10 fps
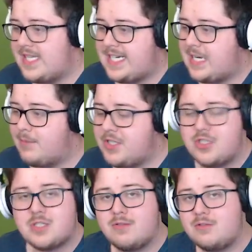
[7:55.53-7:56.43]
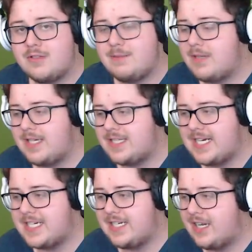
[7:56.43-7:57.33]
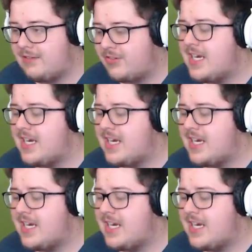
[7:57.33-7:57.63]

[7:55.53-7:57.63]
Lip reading: they come in useful in my day-to-day life.